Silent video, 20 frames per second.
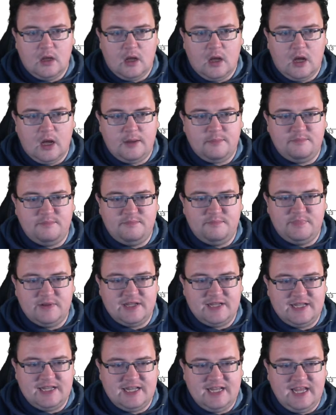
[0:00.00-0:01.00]
I
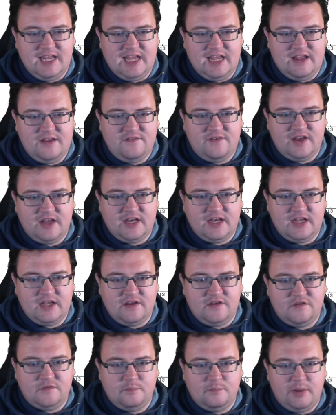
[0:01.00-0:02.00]
believe it
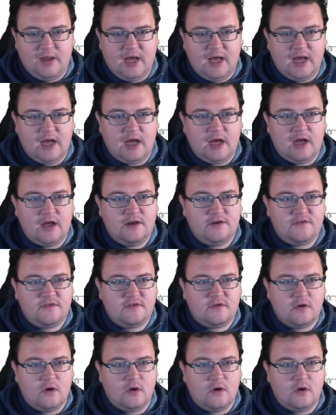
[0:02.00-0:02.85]
is part